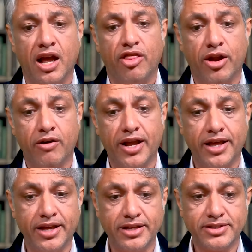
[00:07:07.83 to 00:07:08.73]
There
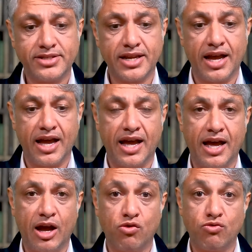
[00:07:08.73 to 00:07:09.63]
is
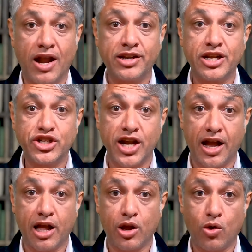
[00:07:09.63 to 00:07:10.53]
Rent
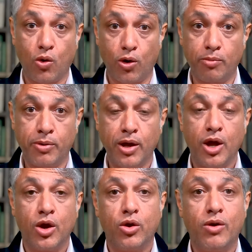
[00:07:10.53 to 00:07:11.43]
Check Corp,
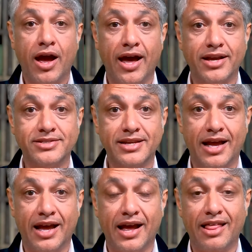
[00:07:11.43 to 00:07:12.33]
who has
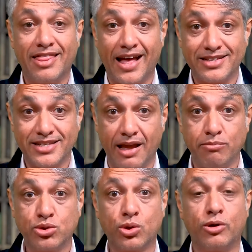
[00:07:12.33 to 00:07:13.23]
that
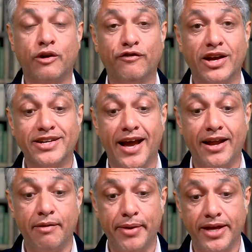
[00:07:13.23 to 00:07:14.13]
same sort of
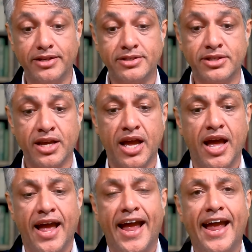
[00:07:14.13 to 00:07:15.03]
database.
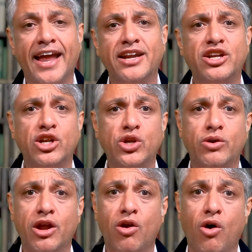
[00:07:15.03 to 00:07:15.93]
And you
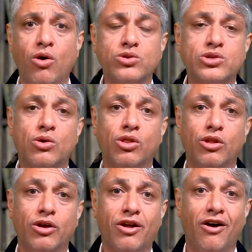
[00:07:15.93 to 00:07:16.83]
can also
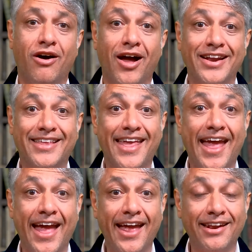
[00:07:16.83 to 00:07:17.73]
look on
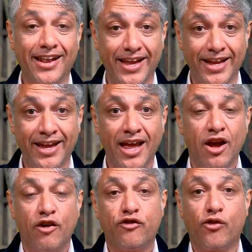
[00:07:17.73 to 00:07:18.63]
Canly
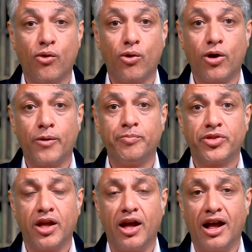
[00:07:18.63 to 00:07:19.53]
for
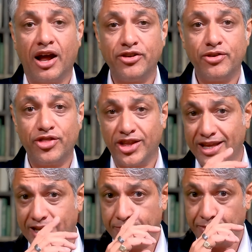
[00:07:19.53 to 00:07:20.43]
under
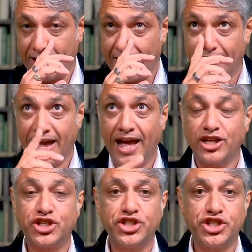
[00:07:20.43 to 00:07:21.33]
the
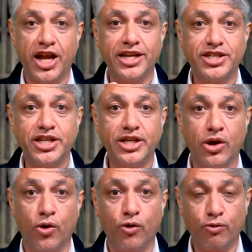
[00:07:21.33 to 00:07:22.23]

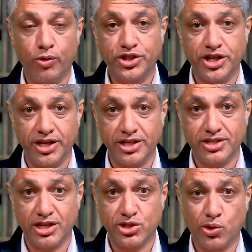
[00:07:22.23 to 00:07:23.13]
SJTO, which is
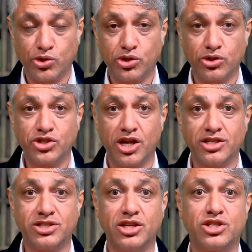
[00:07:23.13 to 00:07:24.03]
the Social
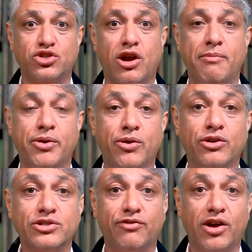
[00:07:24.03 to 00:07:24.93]
Justice
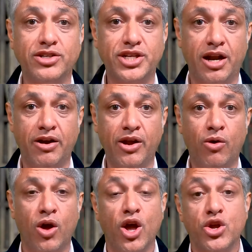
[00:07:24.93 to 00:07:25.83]
Tribunals of
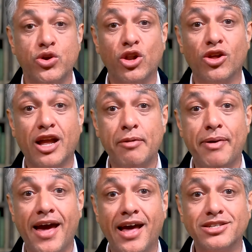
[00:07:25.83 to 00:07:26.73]
Ontario. You can look at
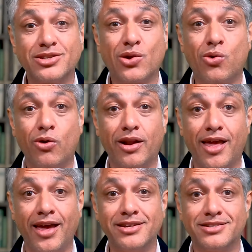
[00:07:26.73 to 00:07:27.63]
past court
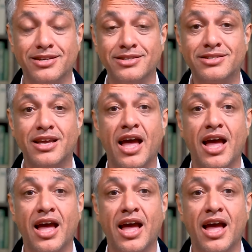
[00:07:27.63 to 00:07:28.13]
cases,